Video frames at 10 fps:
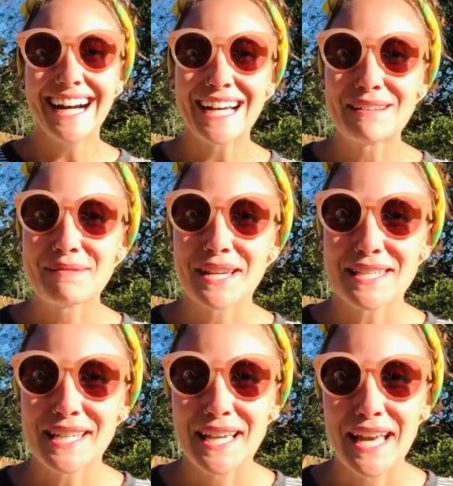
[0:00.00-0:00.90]
i'm
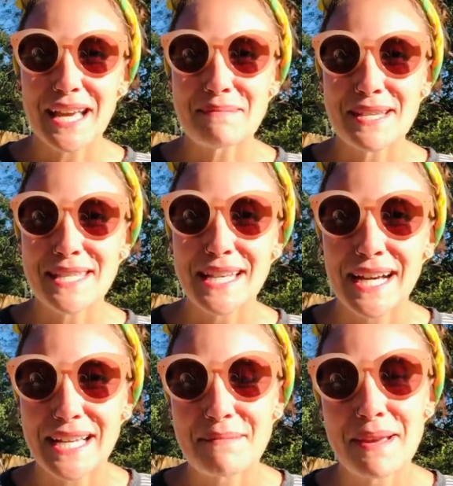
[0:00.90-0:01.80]
jessica amos
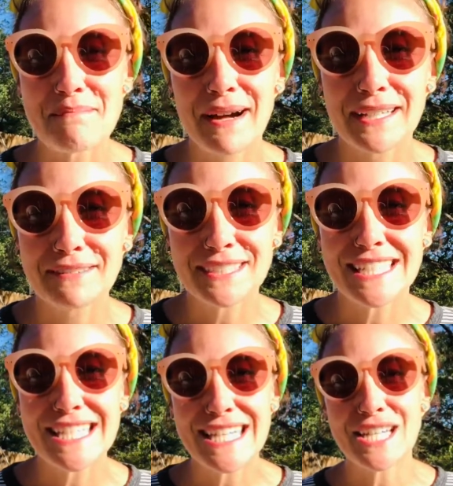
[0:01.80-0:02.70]
i am a mindfulness
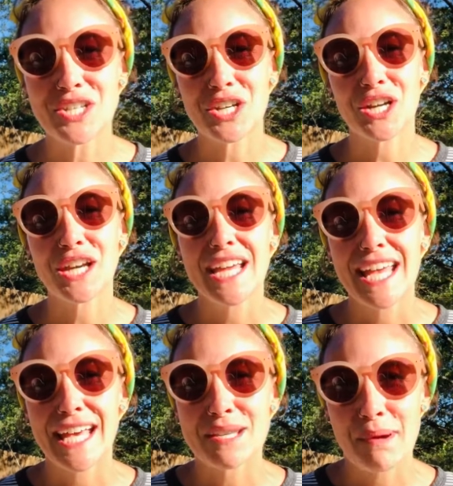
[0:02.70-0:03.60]
teacher
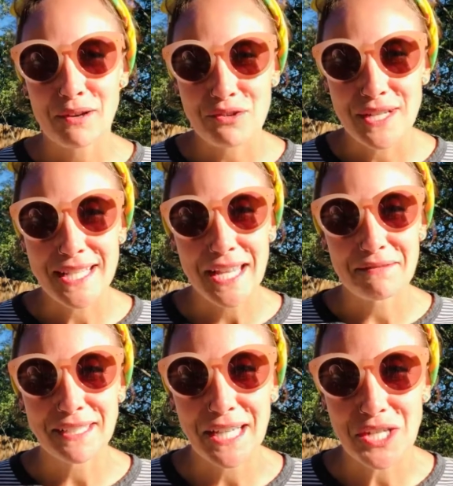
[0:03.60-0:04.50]
and a boundaries and
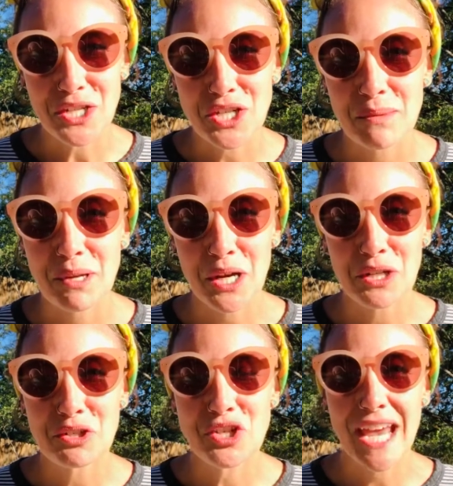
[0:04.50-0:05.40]
relationship
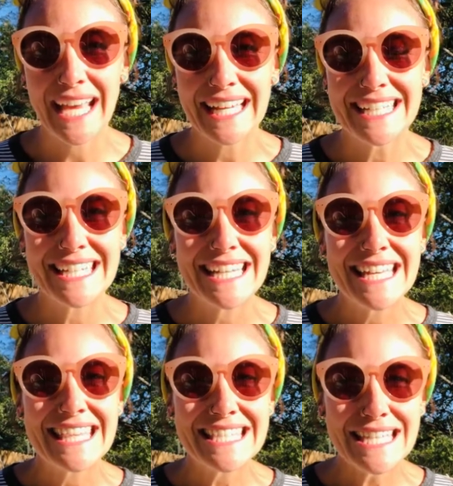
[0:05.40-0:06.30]
coach and
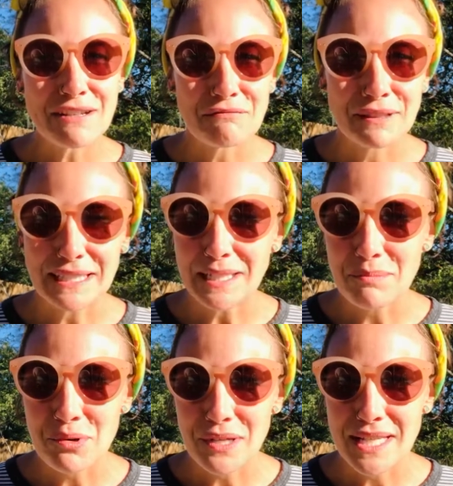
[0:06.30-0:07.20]
this is a really
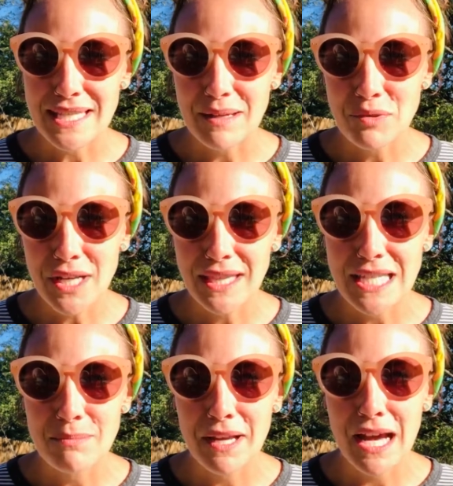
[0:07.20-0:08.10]
important subject that's
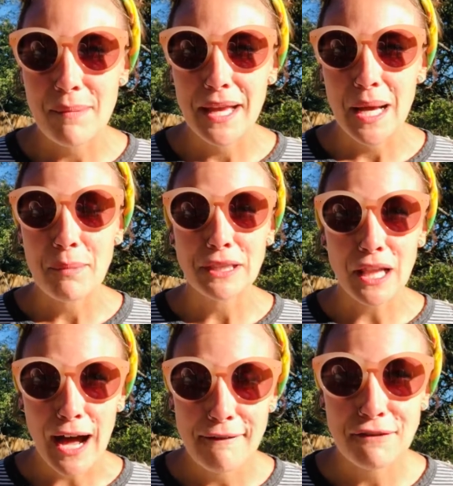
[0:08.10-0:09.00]
been coming up a
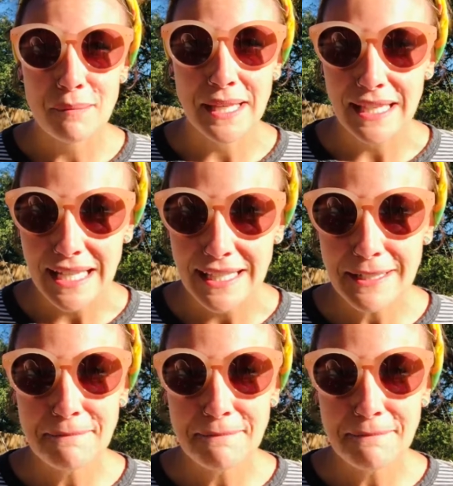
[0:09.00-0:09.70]
lot for me lately